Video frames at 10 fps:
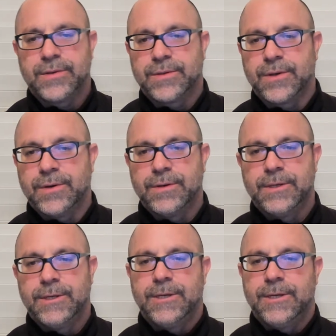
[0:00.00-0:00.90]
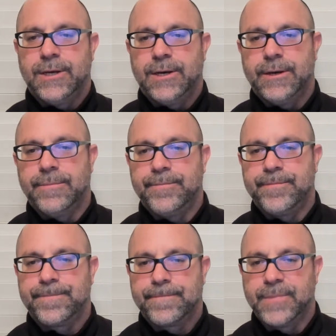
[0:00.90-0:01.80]
So,
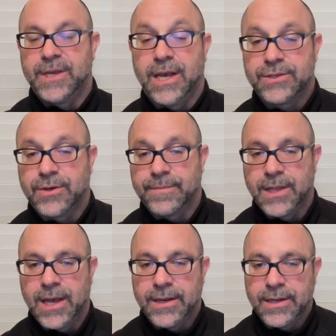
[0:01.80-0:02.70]
but yeah, so I'm glad,